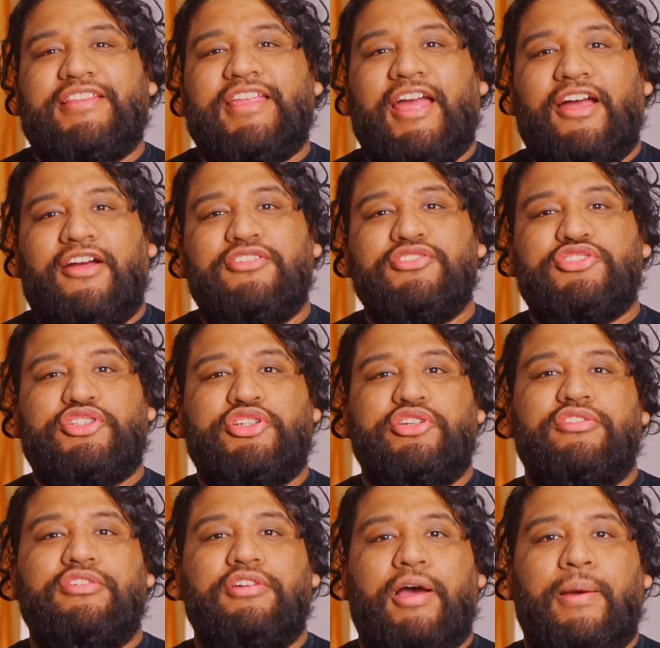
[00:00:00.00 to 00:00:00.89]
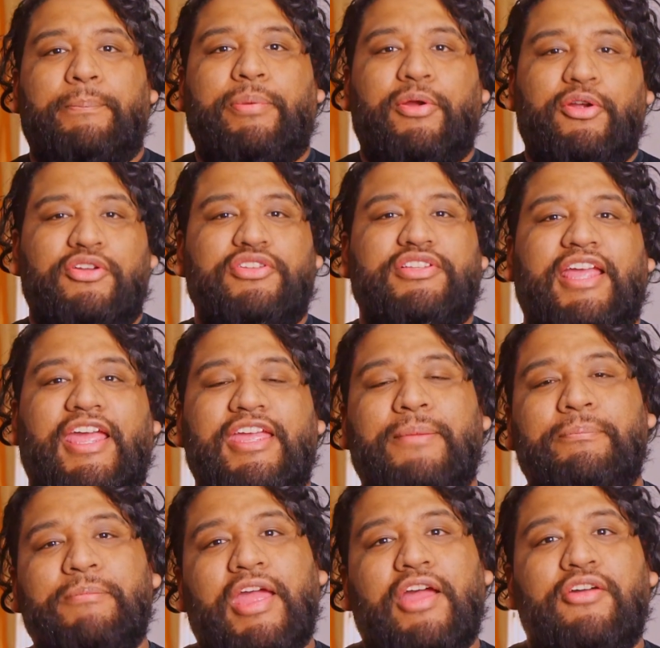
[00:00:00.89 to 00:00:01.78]
down to a per day
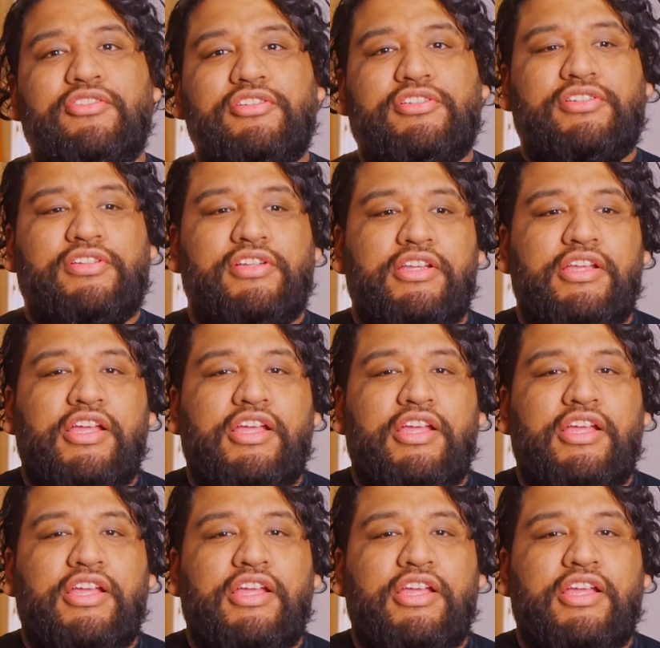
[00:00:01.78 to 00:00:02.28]
amount.